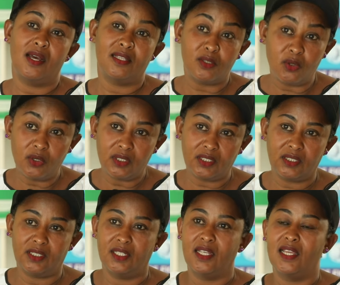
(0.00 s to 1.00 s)

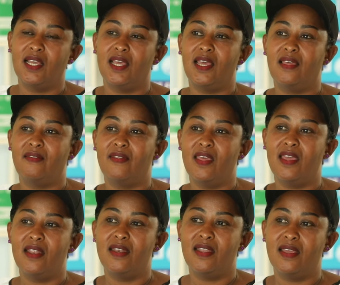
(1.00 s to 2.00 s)
stocks, and
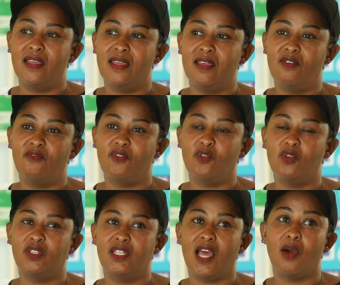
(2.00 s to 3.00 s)
then of
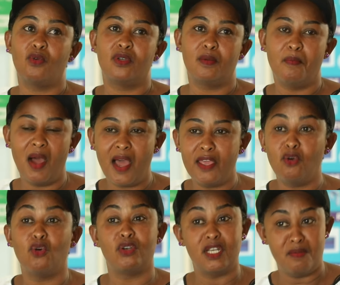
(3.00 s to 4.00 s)
course I would buy
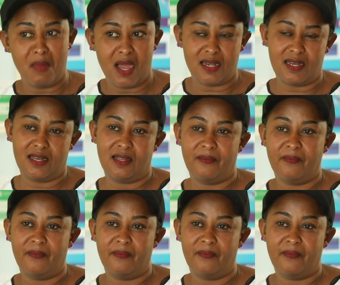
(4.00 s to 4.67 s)
on demand.